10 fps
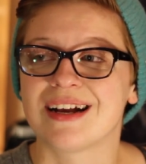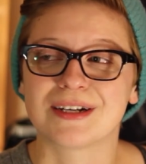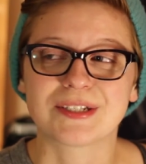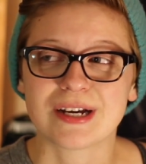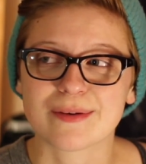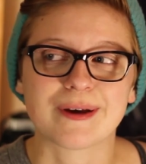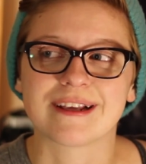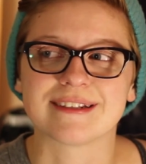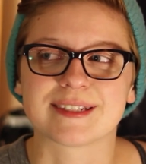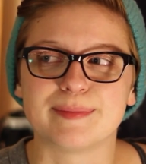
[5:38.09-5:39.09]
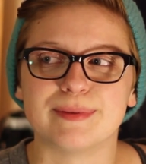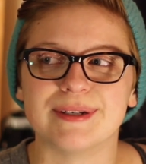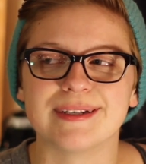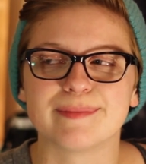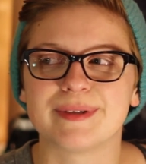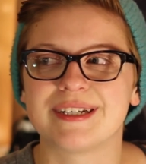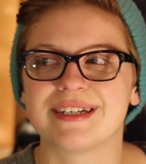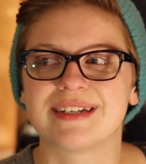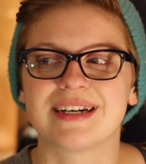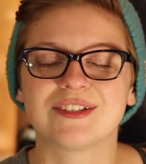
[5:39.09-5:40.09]
I'll talk about it at some point, but
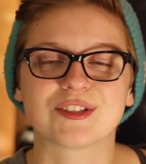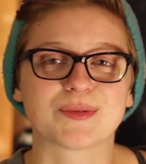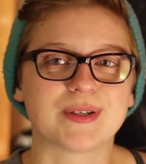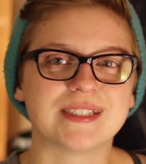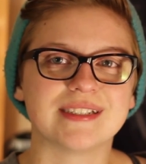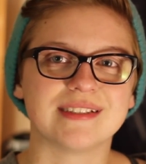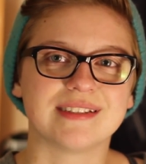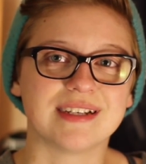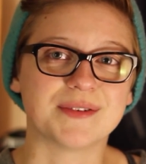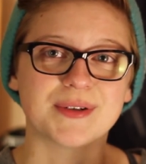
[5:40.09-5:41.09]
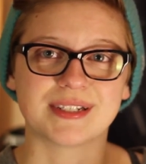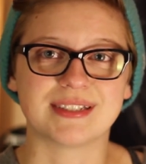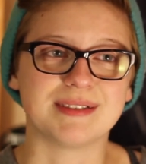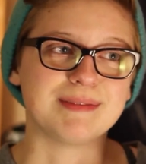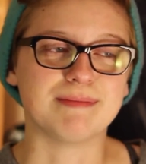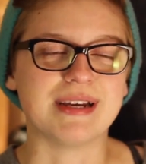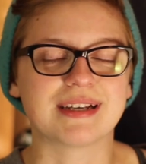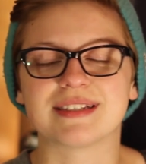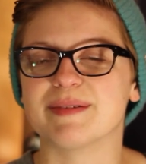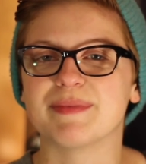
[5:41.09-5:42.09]
I wanted to
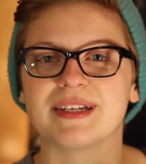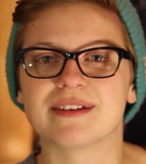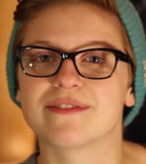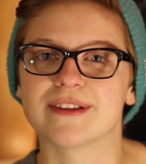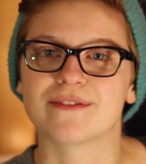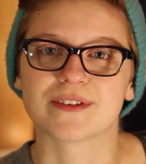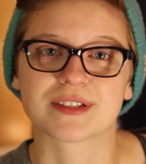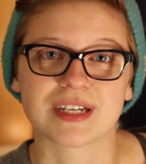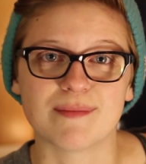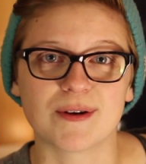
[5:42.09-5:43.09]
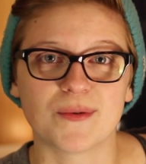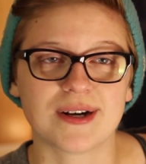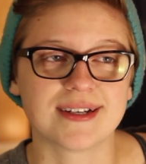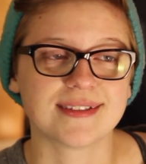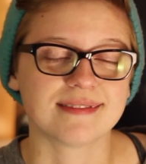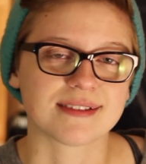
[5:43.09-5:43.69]
make something for the first time in a while.